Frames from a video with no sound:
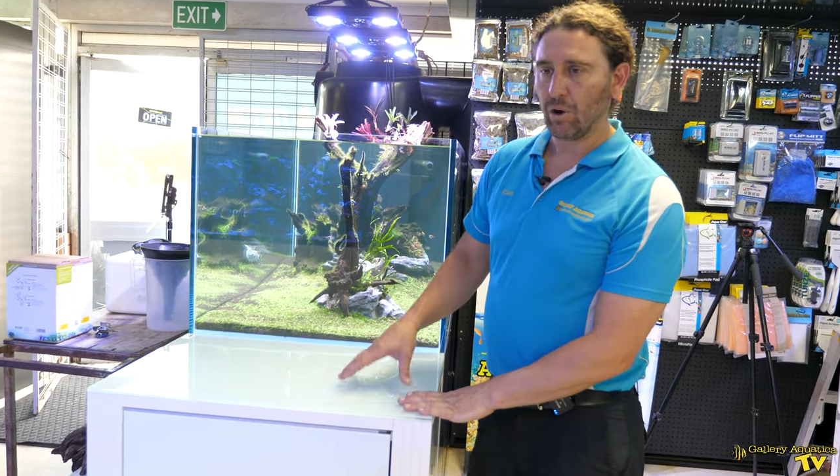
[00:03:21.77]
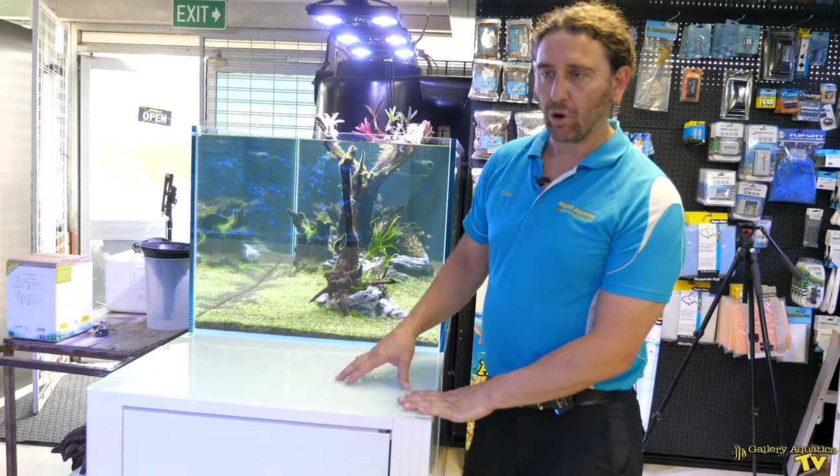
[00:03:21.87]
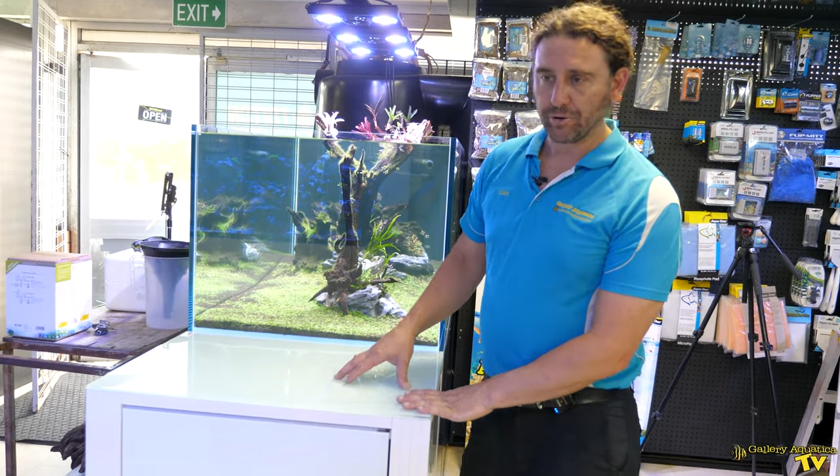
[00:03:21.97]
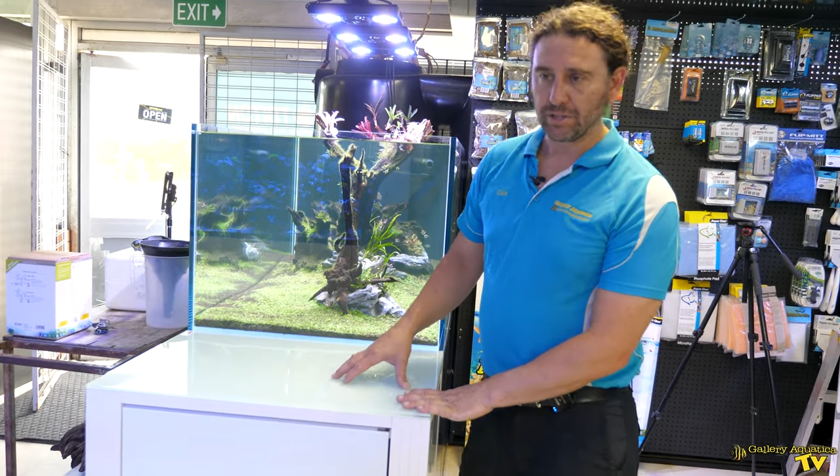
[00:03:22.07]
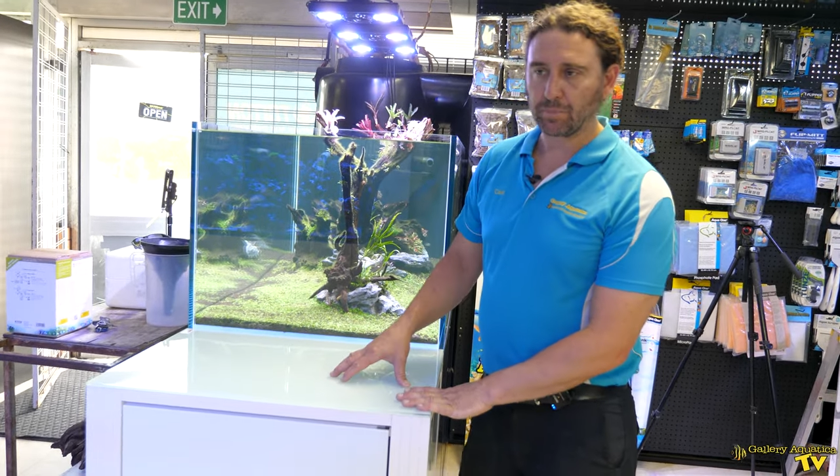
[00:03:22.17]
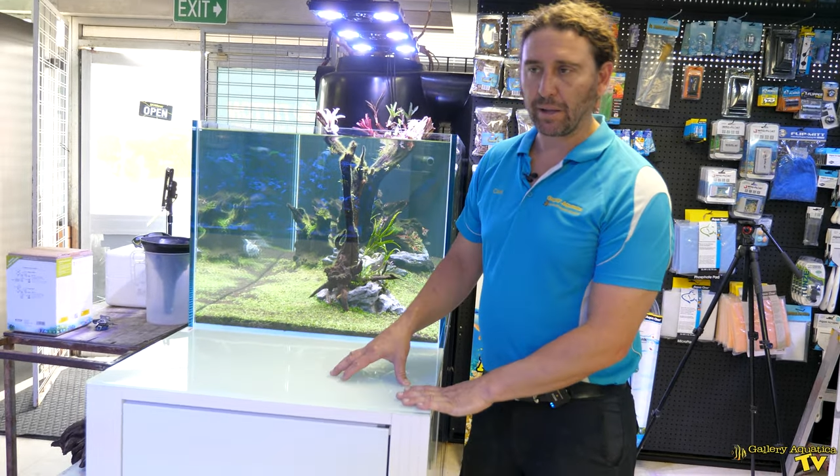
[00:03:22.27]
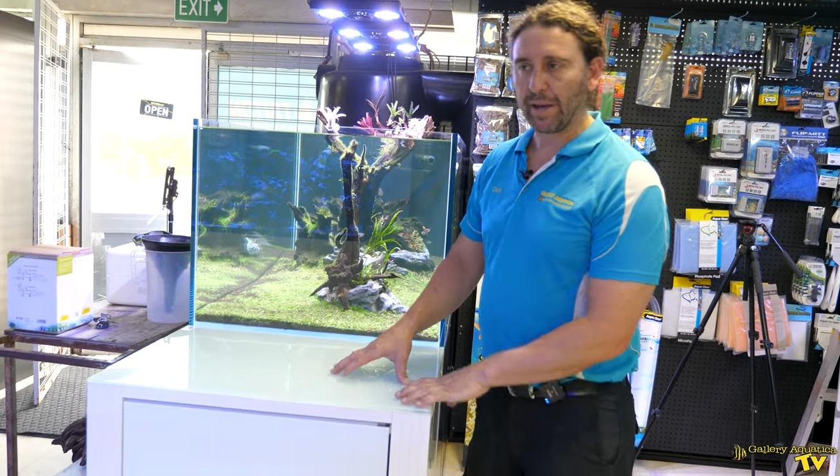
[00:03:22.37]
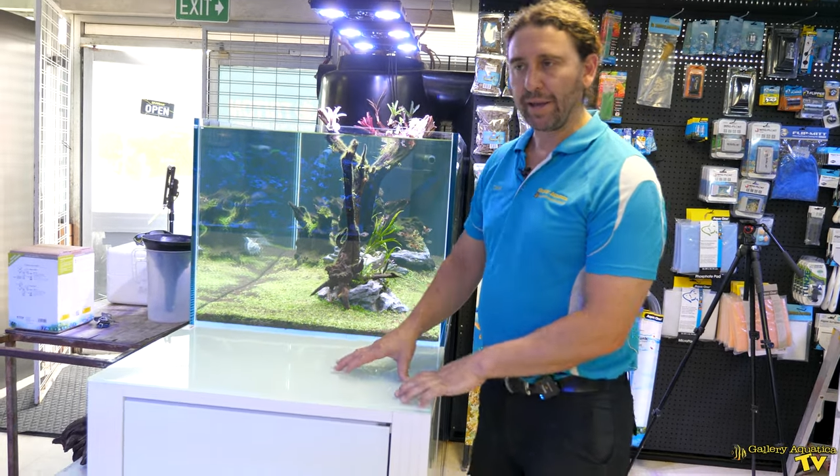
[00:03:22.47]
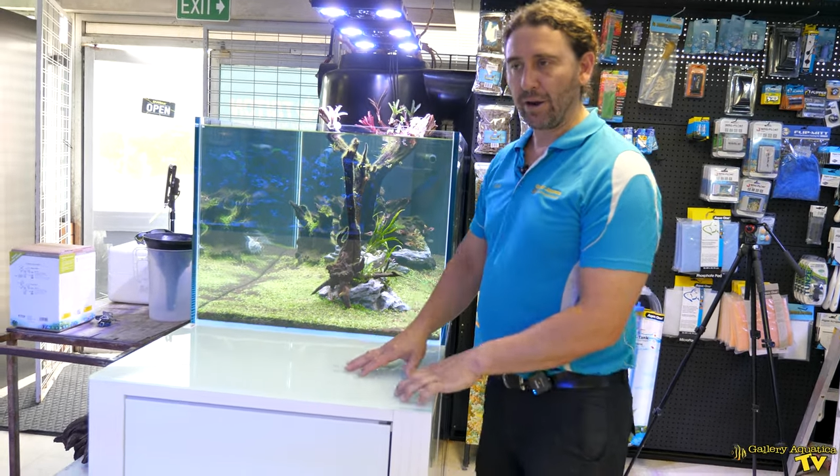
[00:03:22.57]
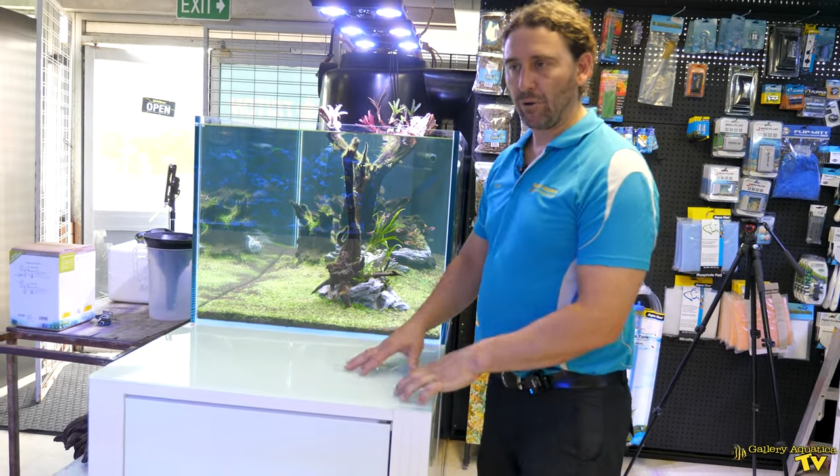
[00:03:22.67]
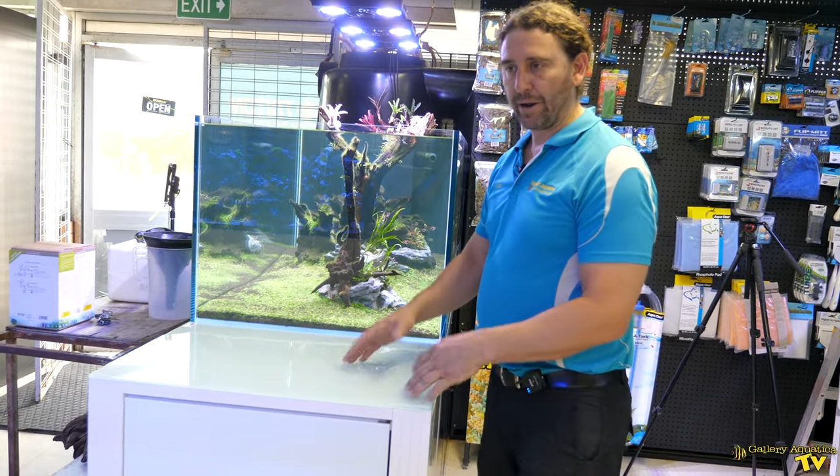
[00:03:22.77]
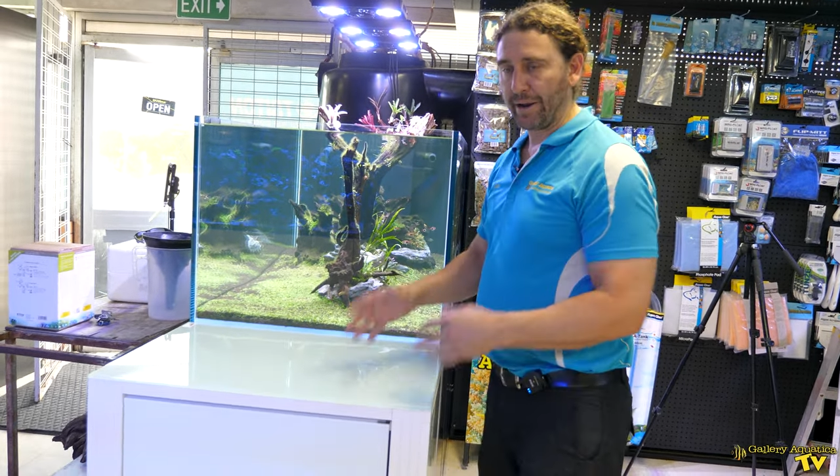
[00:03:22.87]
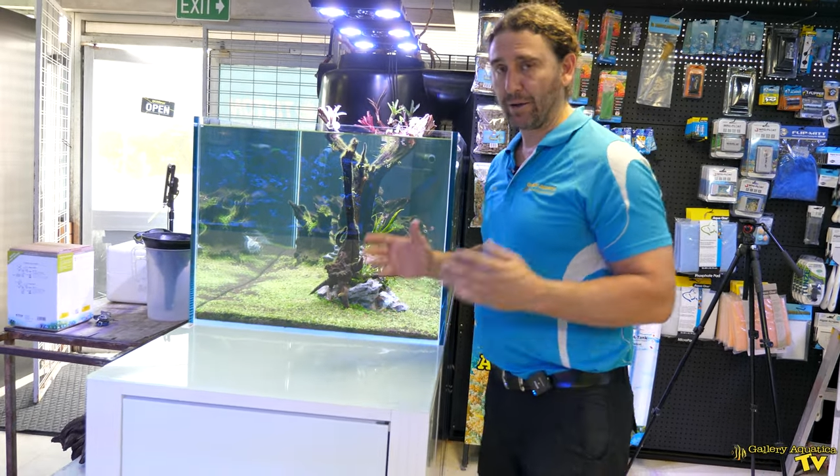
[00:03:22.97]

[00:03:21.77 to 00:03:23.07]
on display here at